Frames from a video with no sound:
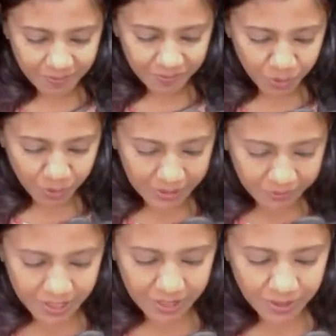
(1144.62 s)
No,
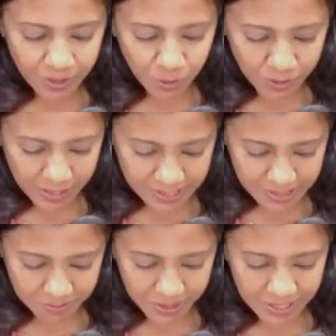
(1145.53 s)
even in the New
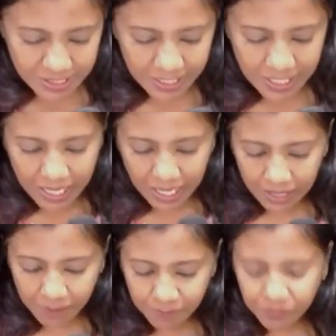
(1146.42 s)
Testament,
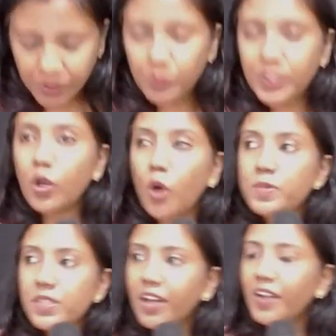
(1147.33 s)
um, we
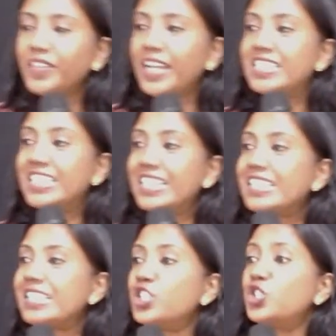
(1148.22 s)
observe that
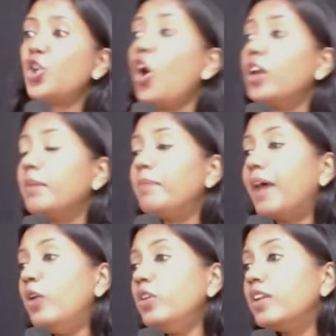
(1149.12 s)
Jesus taught
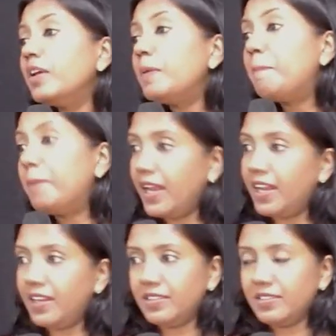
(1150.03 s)
about
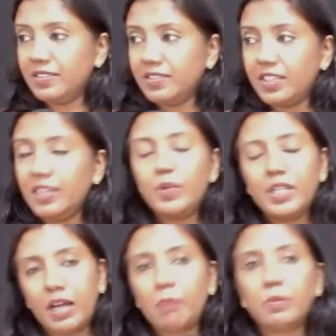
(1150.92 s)
praying. Okay, we'll
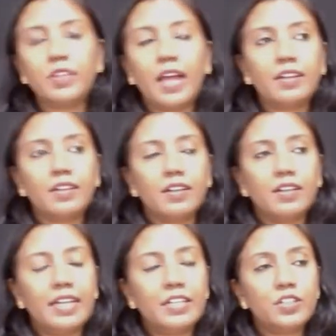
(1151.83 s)
come to that uh,
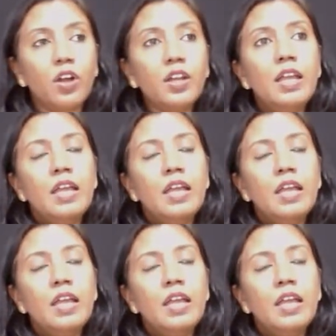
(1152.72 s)
later on.